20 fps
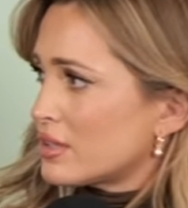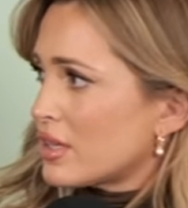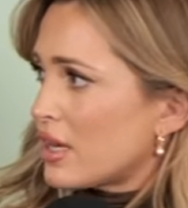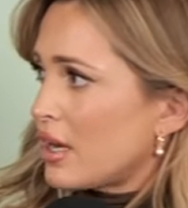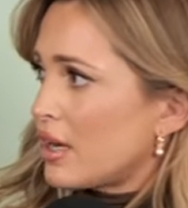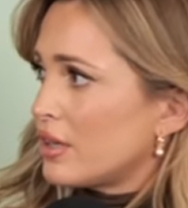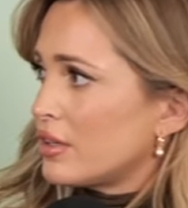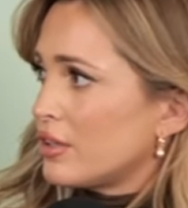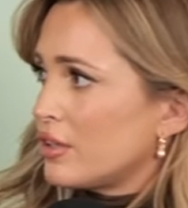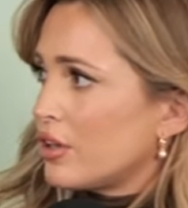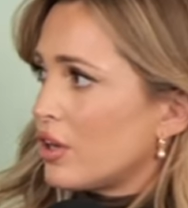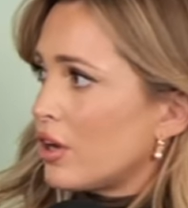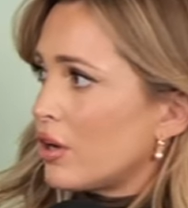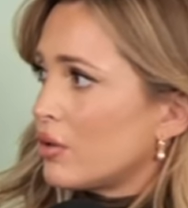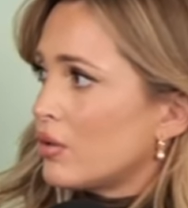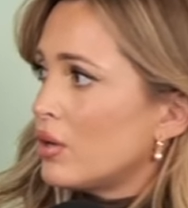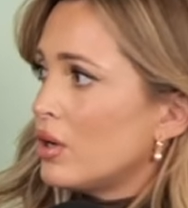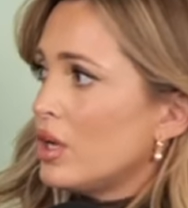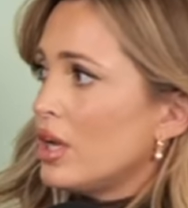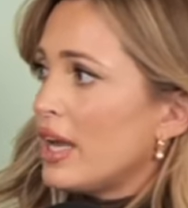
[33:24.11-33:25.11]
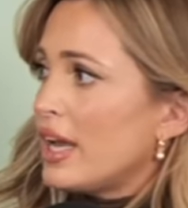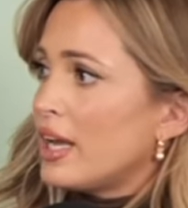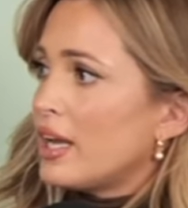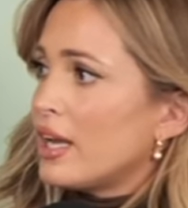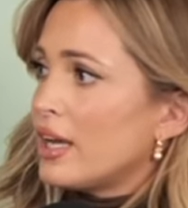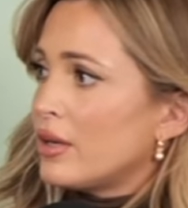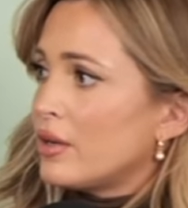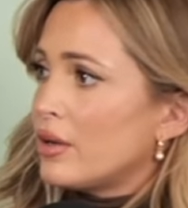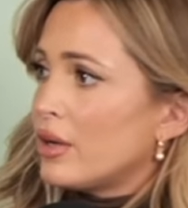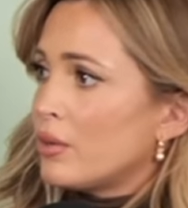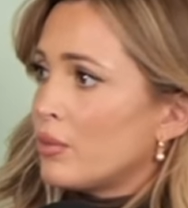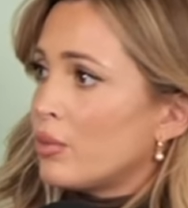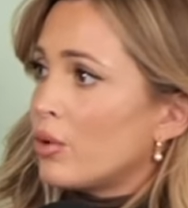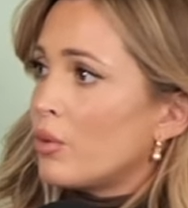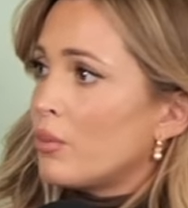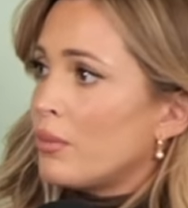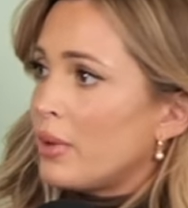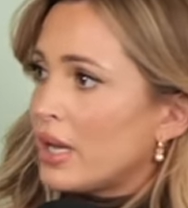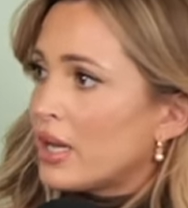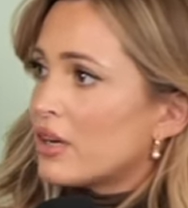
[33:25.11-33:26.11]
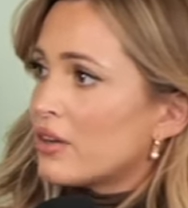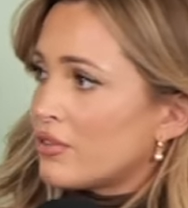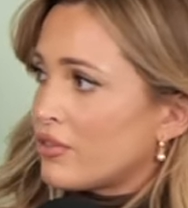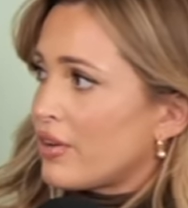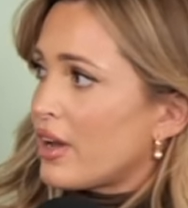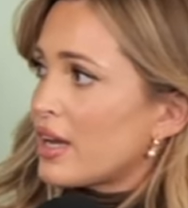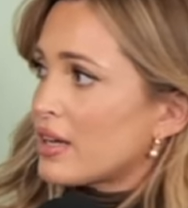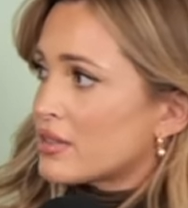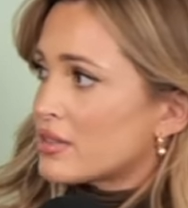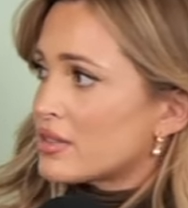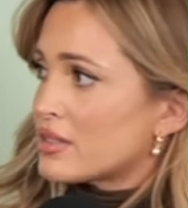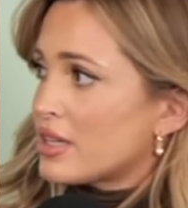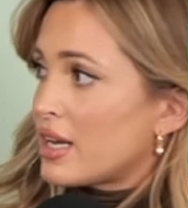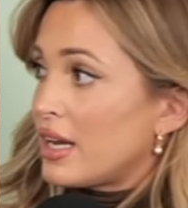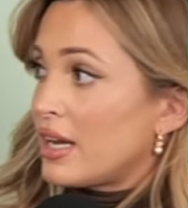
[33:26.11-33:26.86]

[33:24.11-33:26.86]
is that you know it, it, it will manifest